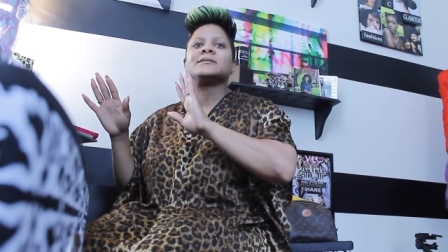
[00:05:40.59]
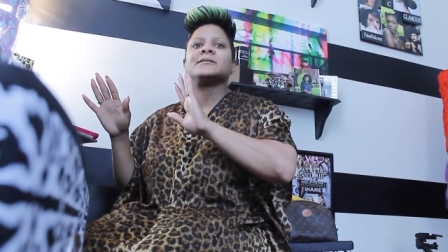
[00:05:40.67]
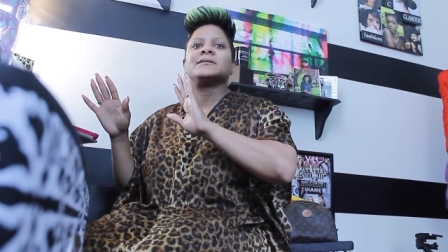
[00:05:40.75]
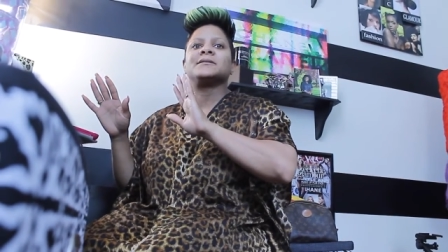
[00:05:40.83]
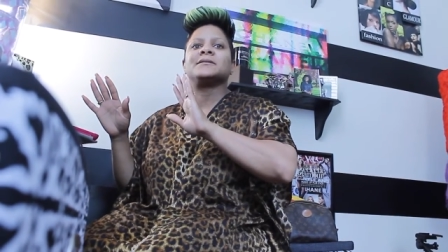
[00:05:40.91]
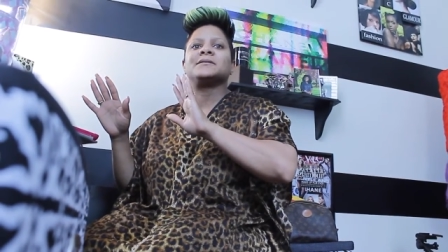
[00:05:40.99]

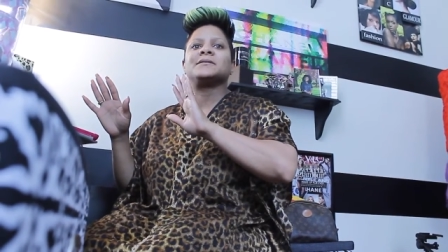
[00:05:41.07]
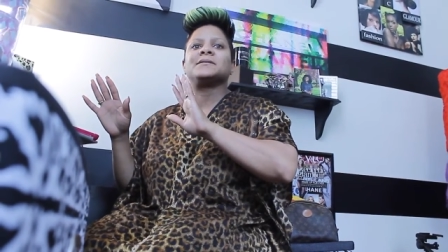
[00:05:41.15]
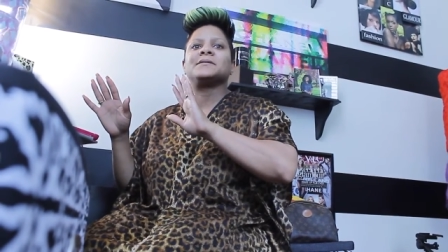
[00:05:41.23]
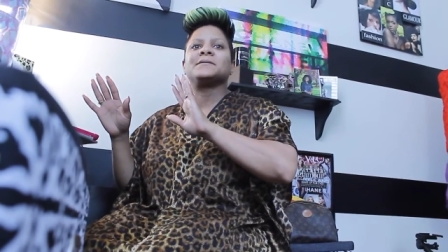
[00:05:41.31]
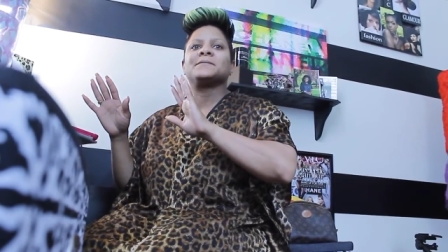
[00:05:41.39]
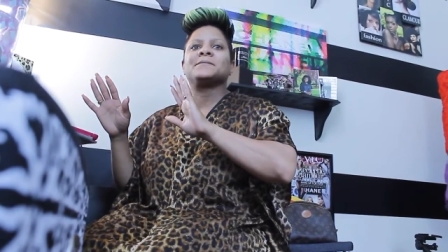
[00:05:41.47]
Was that
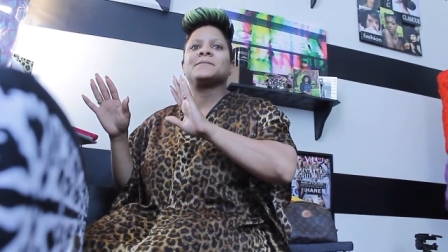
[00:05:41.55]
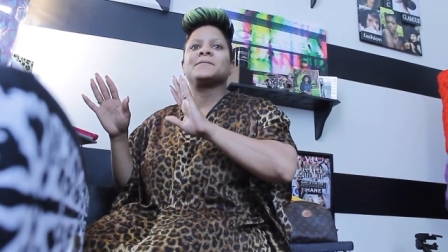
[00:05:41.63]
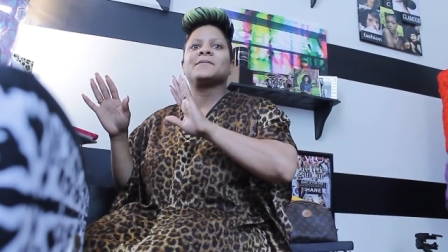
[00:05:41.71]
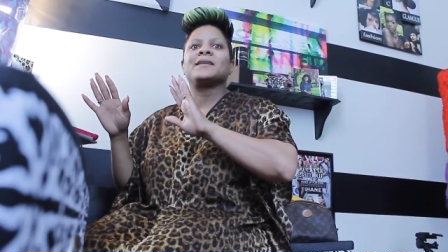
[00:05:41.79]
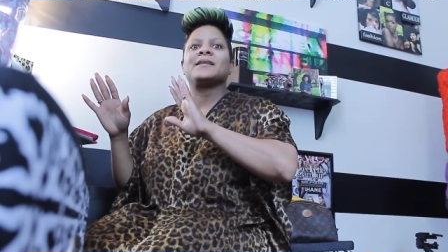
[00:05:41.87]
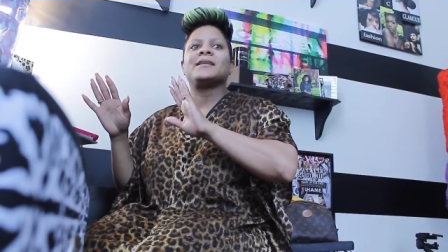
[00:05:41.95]
Miss
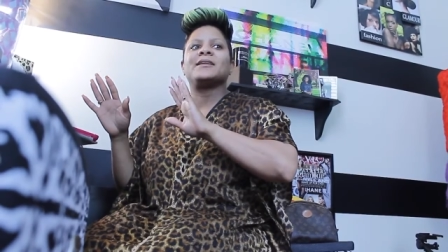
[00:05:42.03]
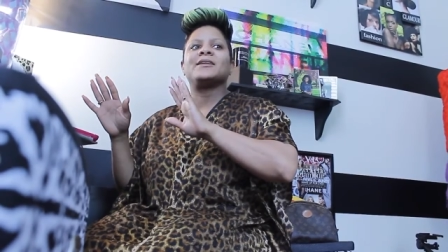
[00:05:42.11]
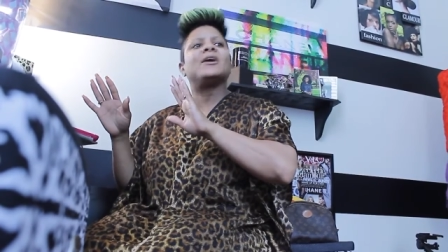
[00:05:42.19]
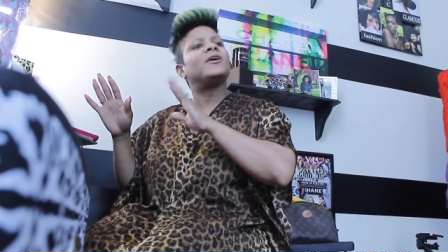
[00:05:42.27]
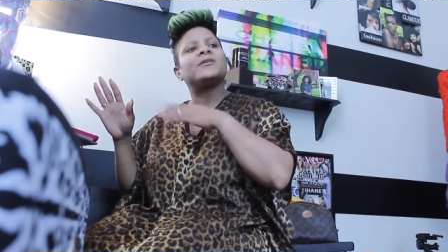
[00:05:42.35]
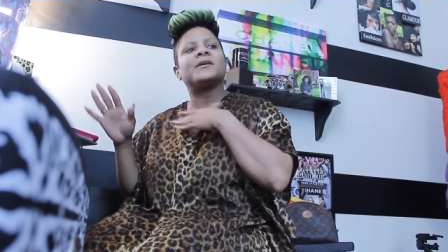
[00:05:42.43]
Della?
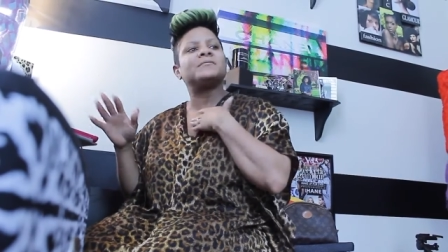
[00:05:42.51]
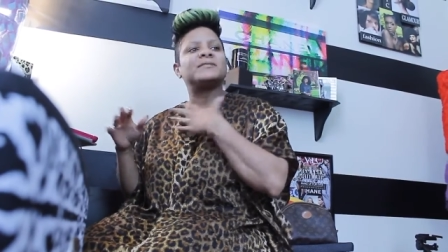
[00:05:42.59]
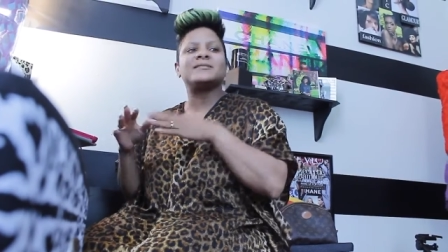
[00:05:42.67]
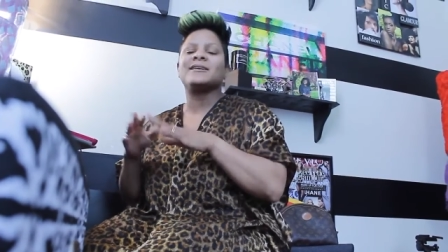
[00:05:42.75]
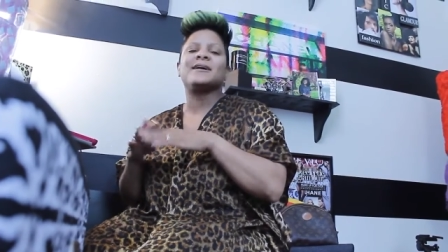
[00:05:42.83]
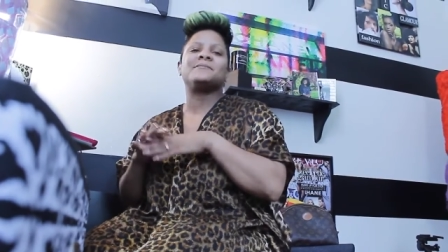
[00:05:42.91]
No, that
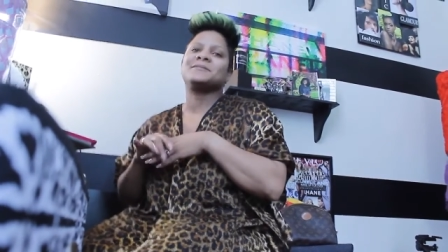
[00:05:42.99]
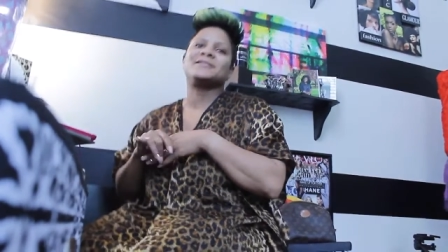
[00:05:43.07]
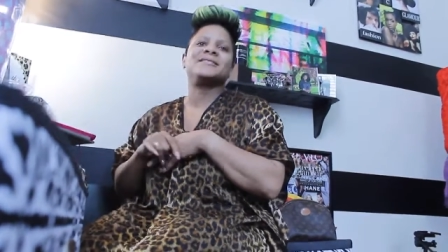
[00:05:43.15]
was not Miss